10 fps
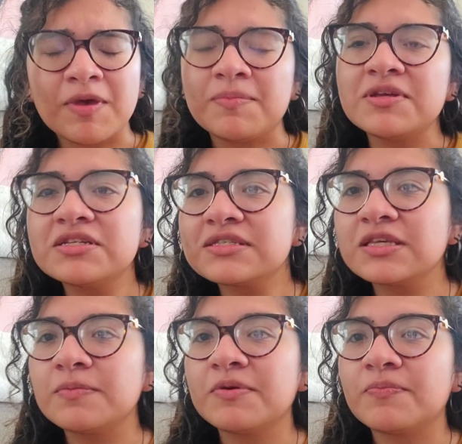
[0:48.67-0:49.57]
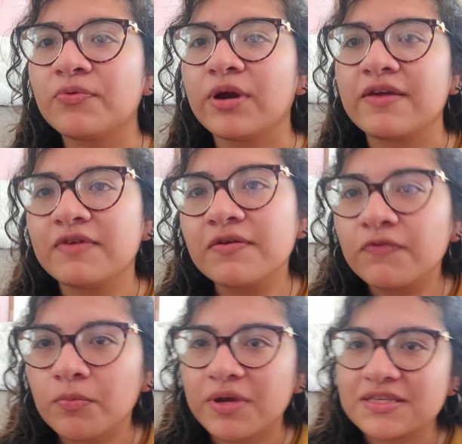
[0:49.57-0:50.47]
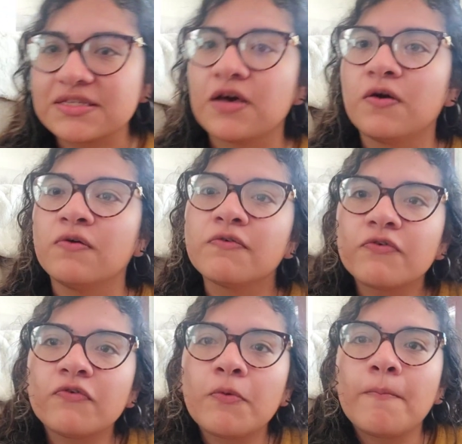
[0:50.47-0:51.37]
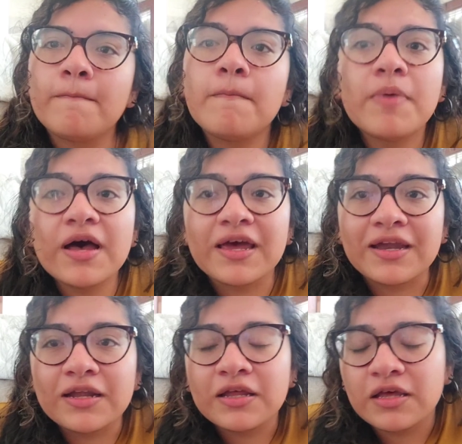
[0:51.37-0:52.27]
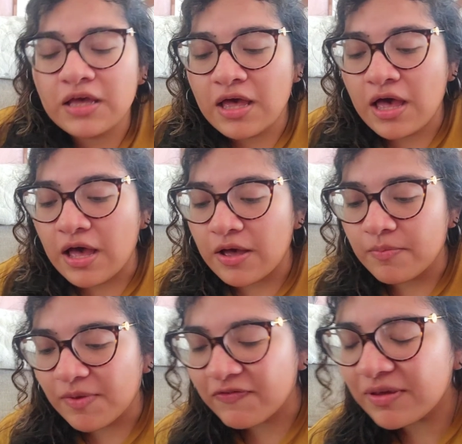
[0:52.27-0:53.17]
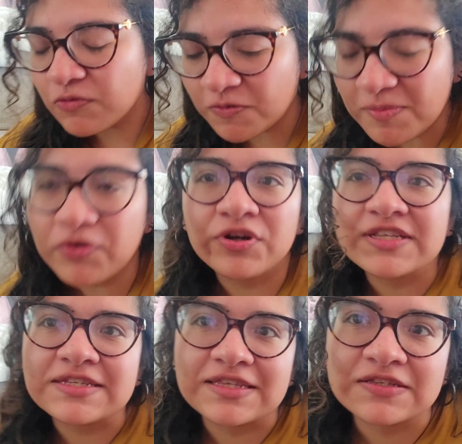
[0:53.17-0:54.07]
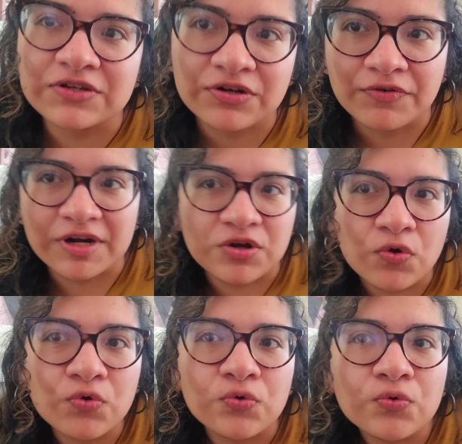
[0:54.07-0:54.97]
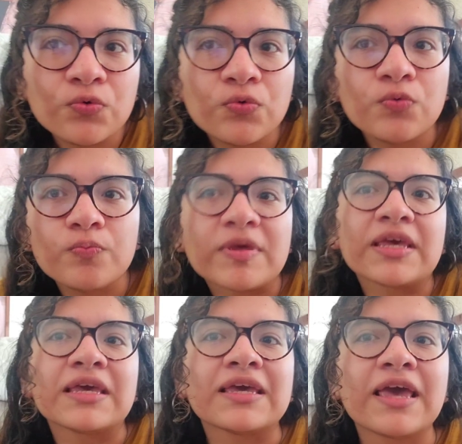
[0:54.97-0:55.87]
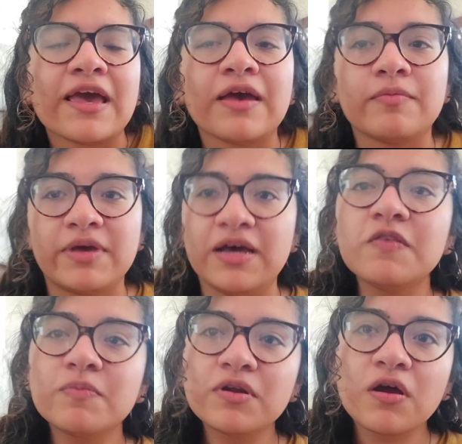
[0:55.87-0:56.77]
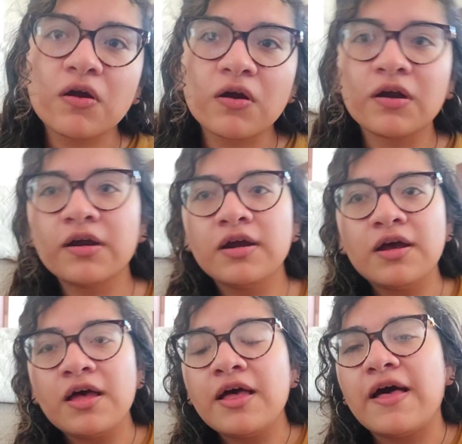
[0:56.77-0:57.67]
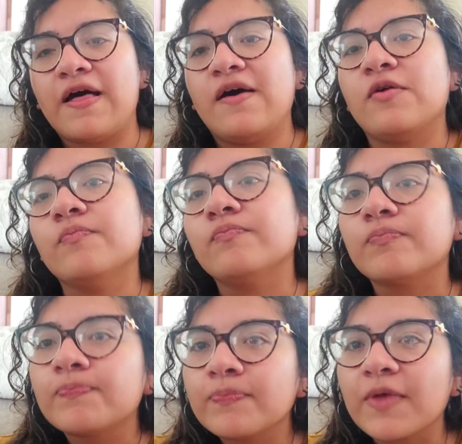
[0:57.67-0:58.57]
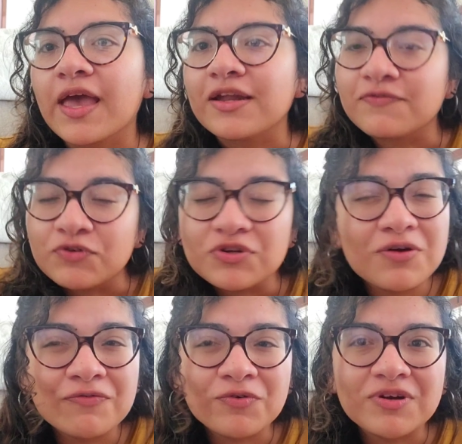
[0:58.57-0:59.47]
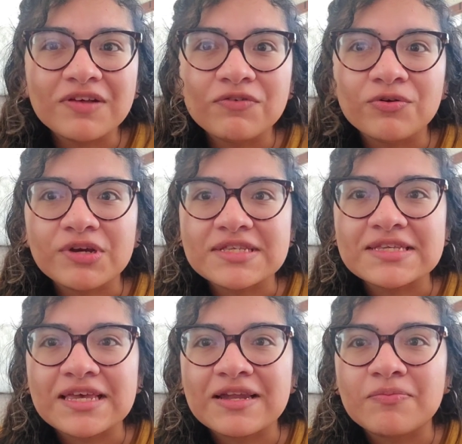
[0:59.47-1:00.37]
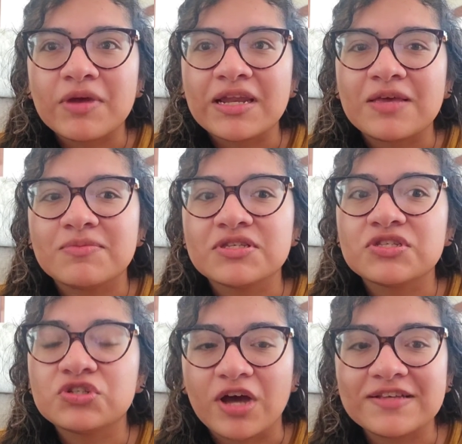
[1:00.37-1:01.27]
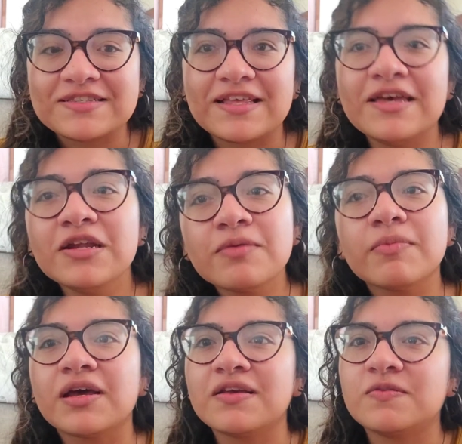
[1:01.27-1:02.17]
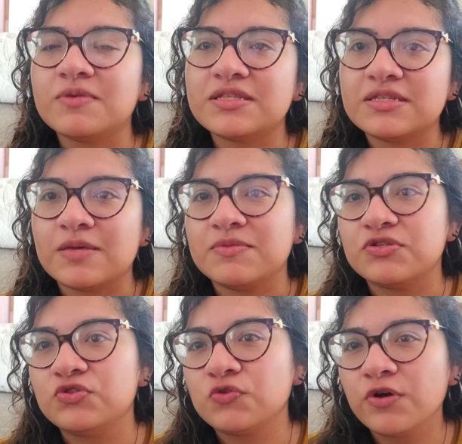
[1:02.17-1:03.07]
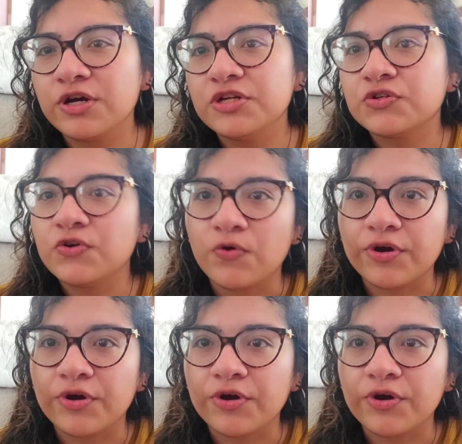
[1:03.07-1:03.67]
maybe just keep it private for myself. But I feel like most people are going to see this. You're going to already know who me and my husband are. And if you don't, for whatever reason, my name is Jocelyn and my husband's name is George or